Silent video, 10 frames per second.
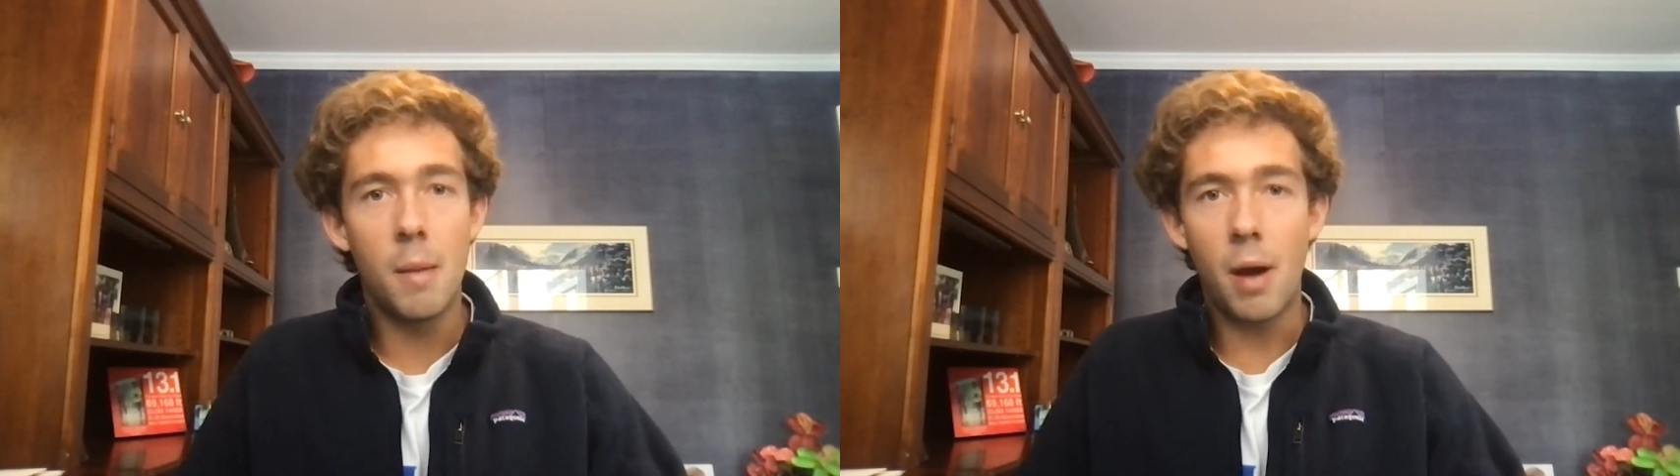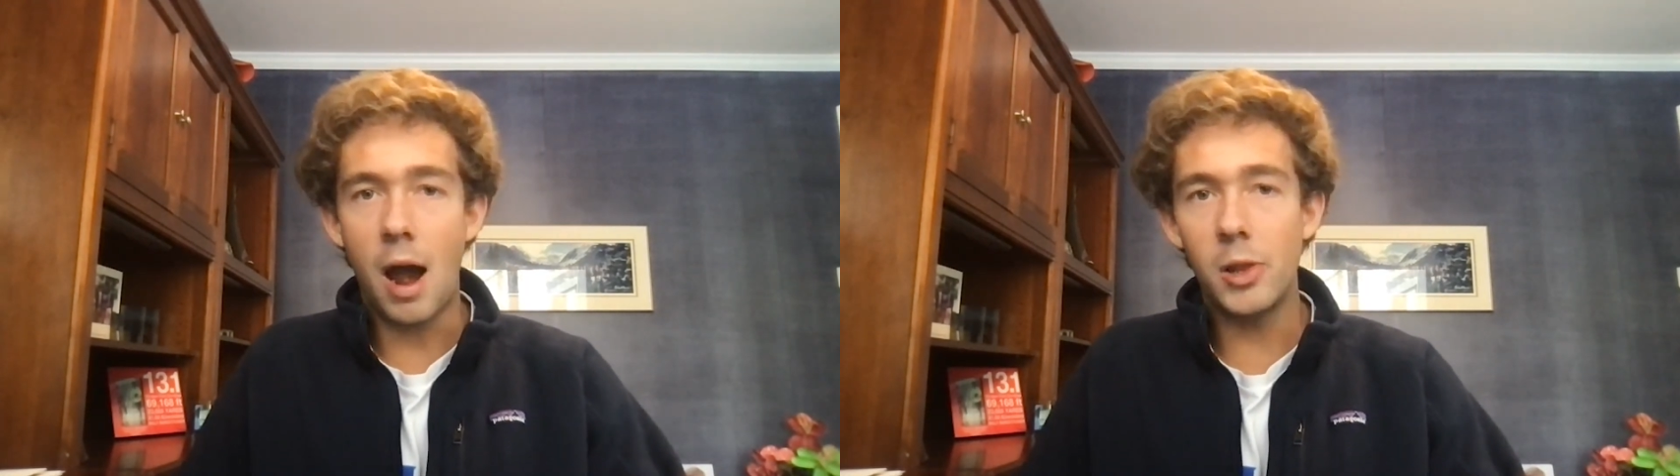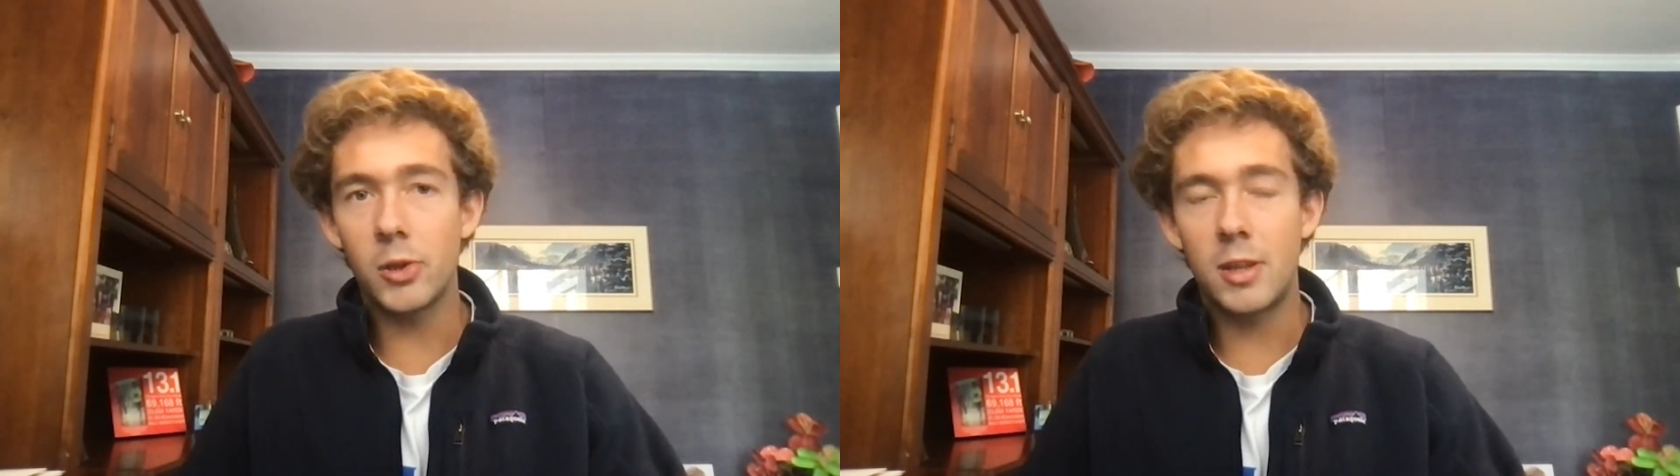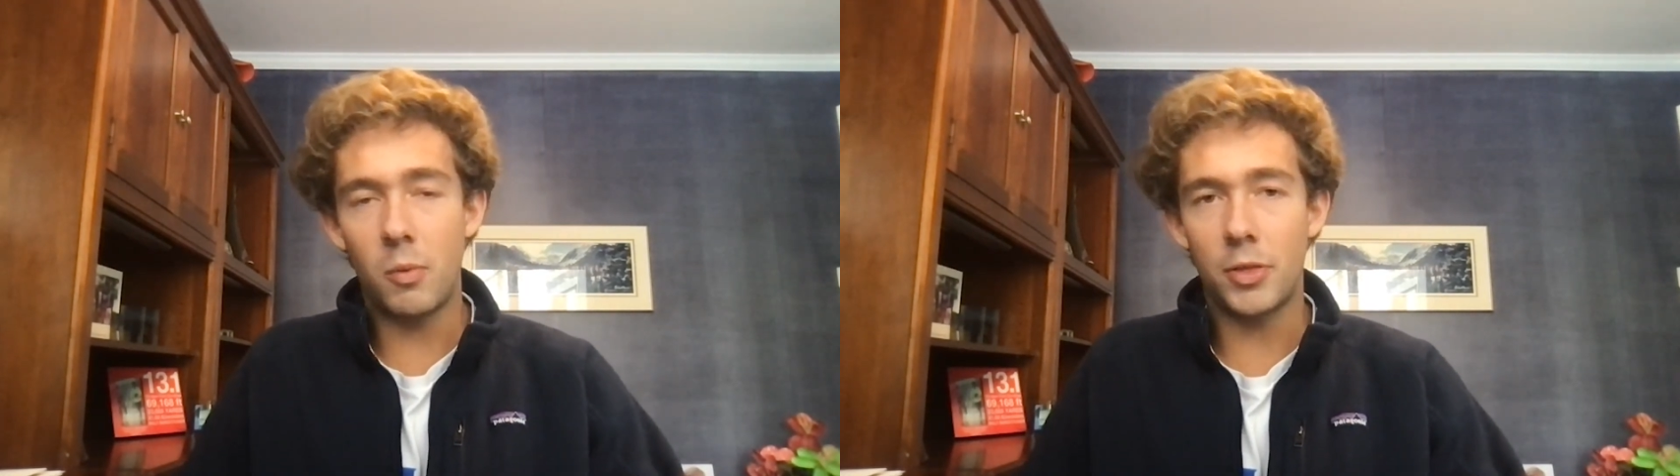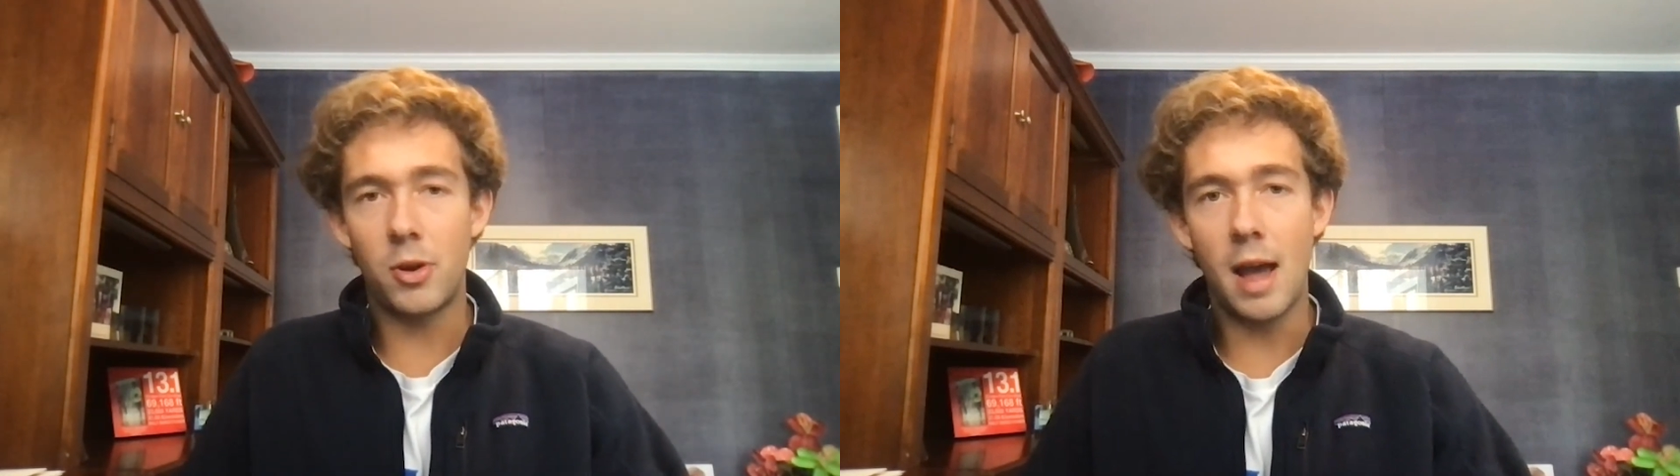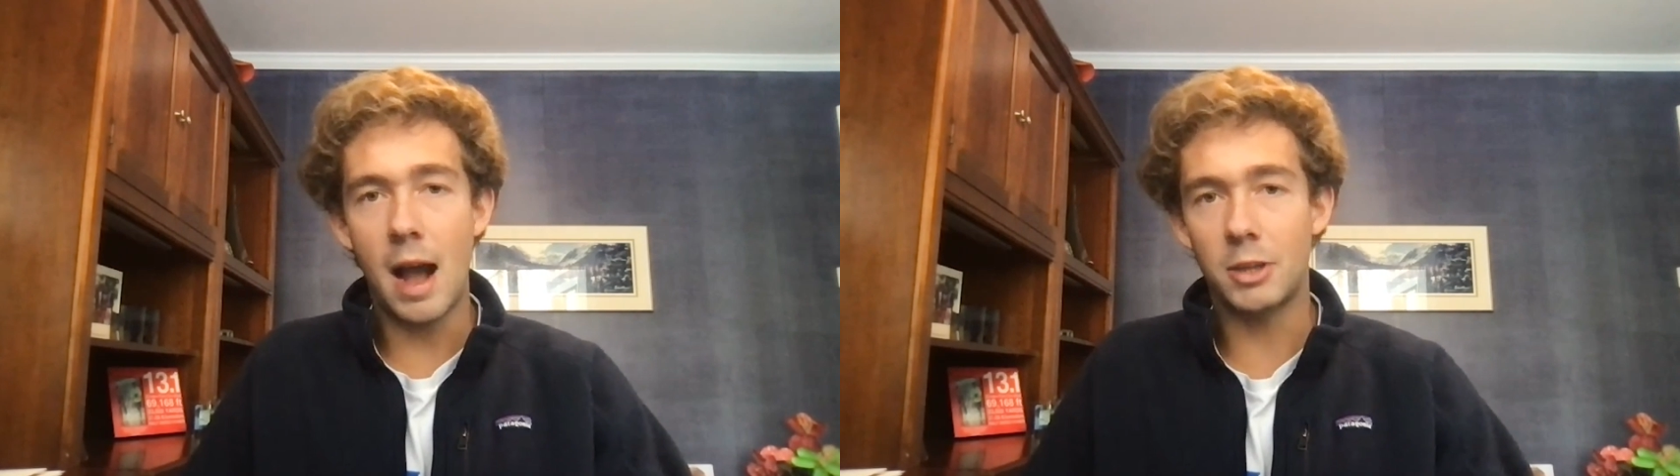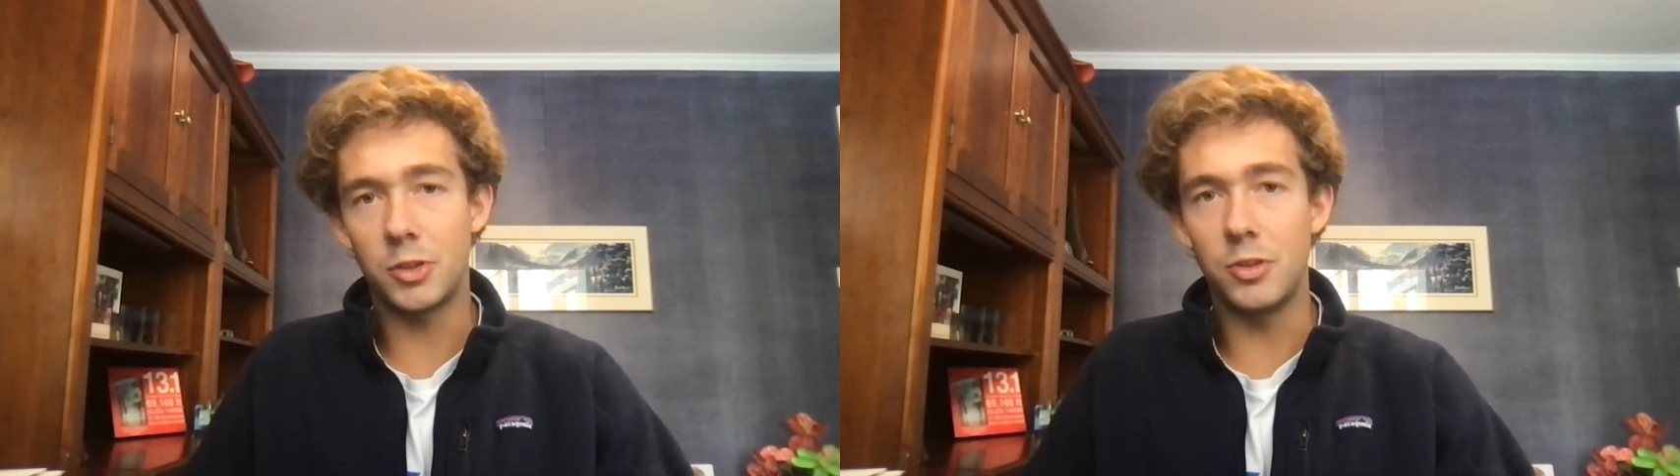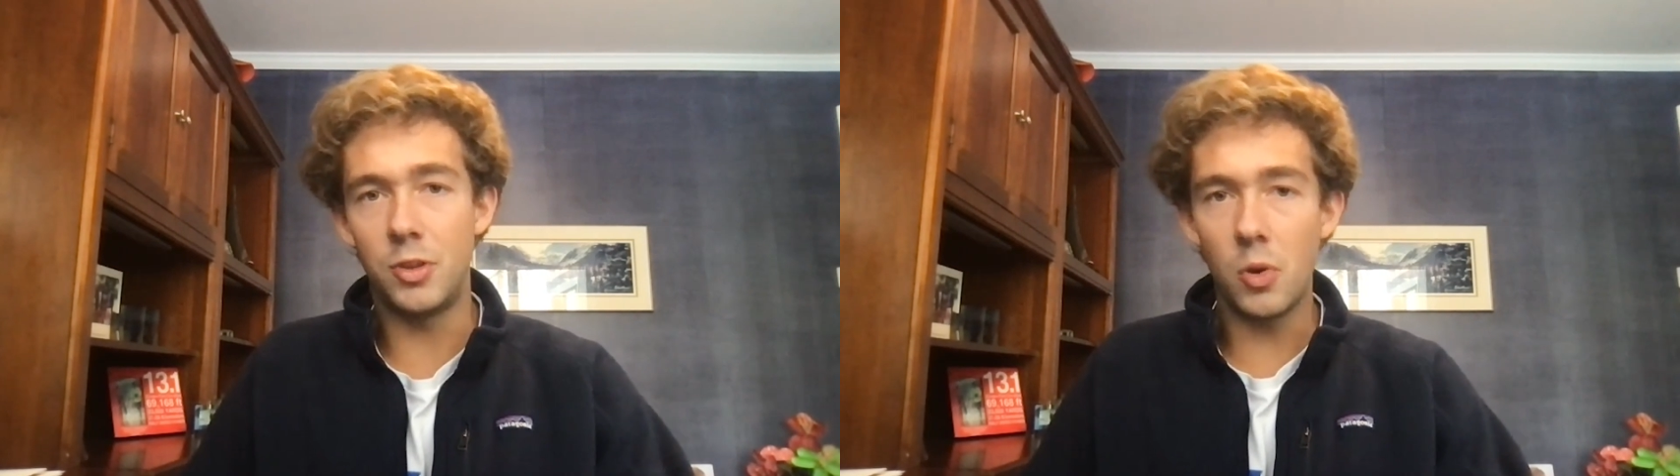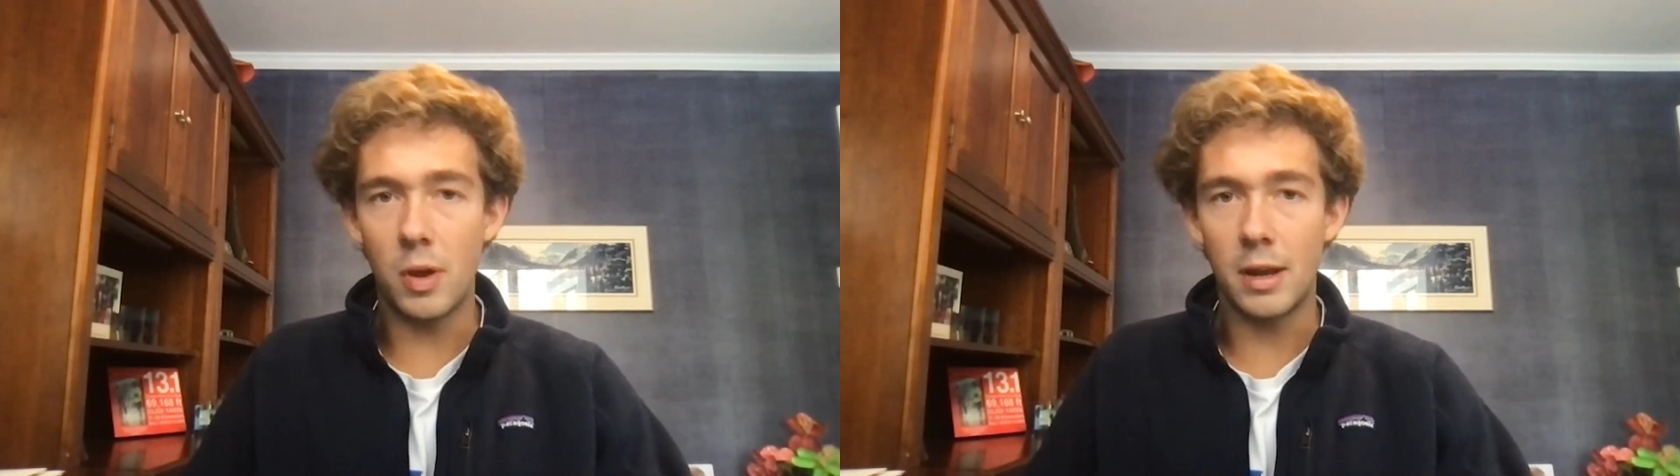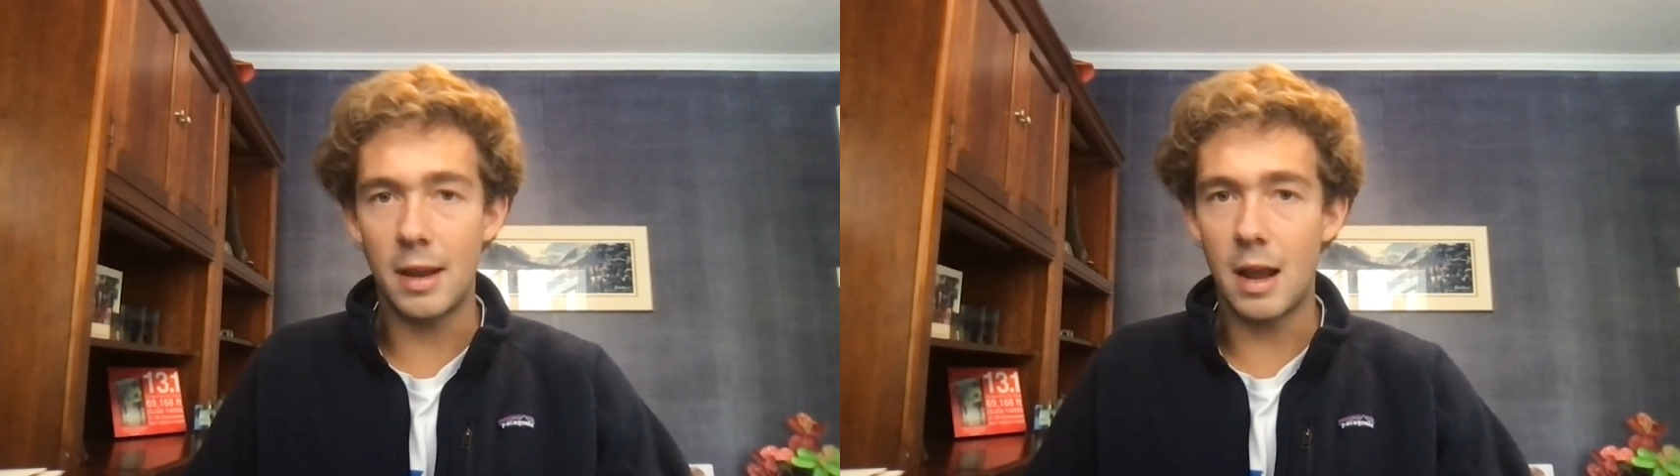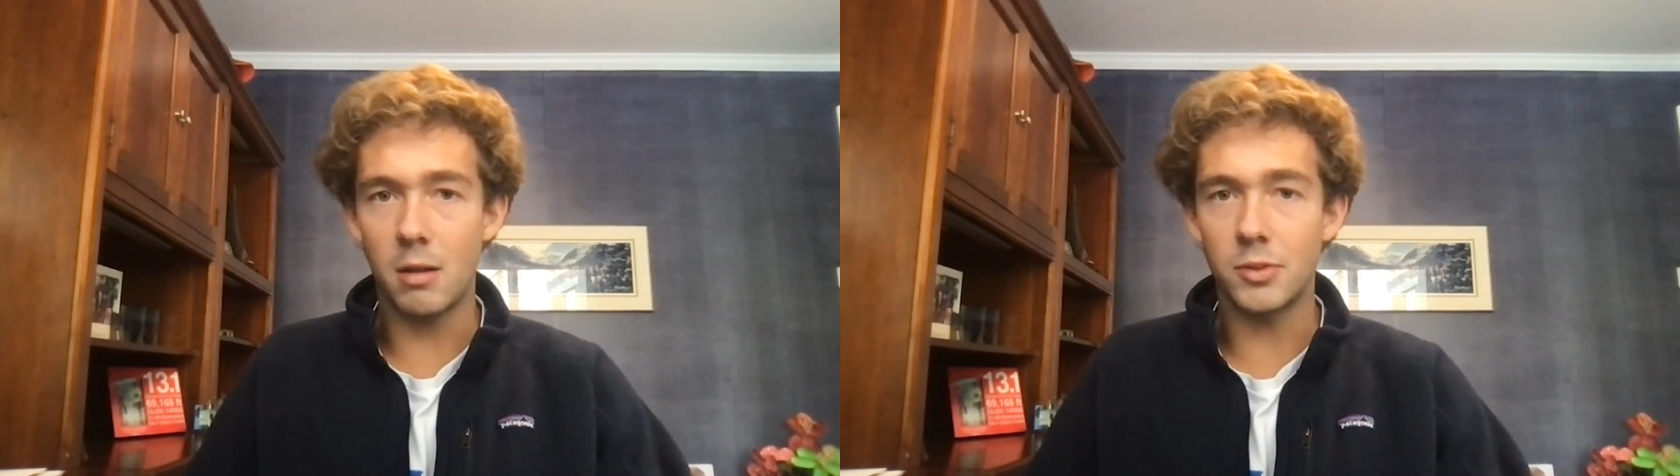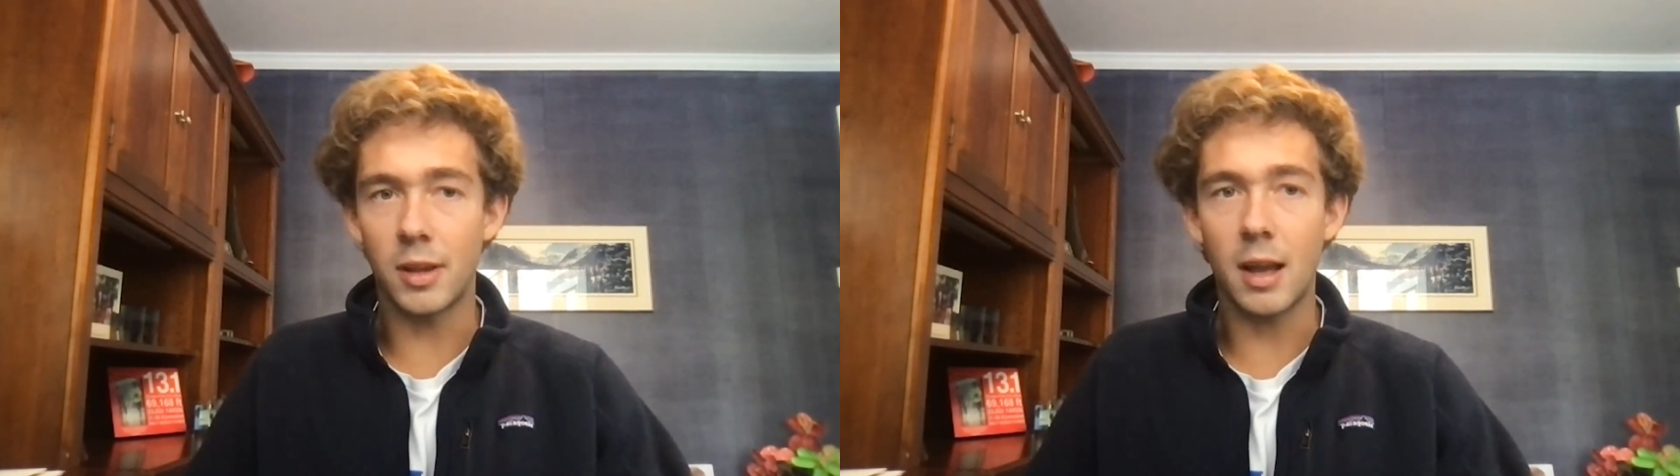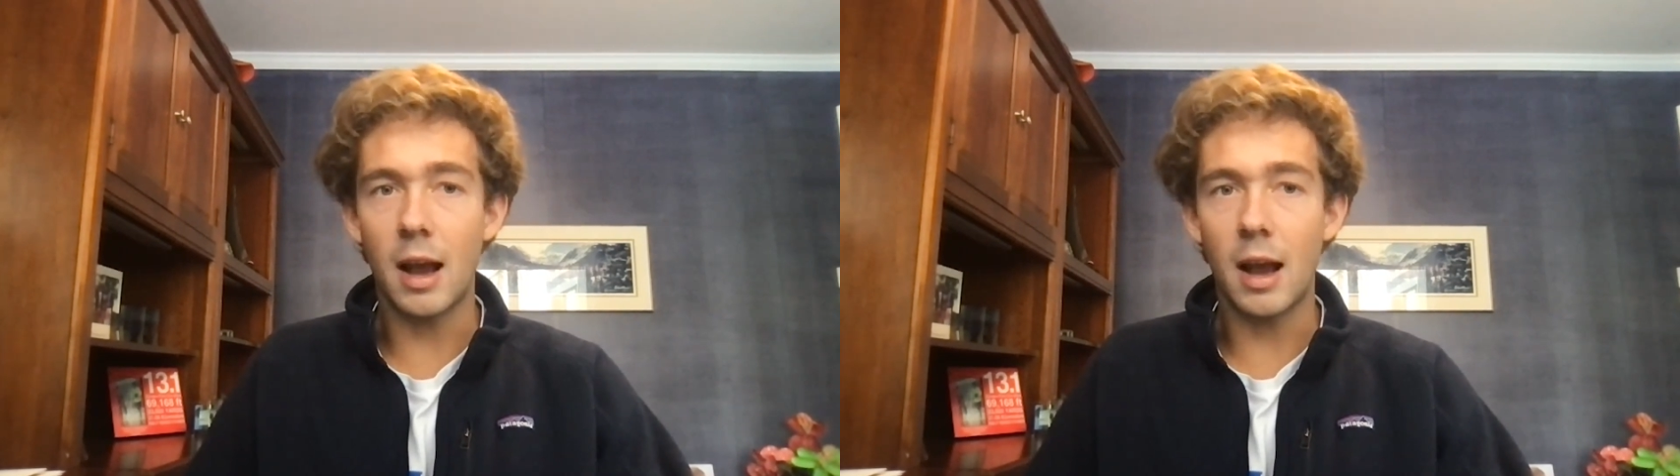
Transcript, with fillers: but I looked at what they're actually doing and I was like,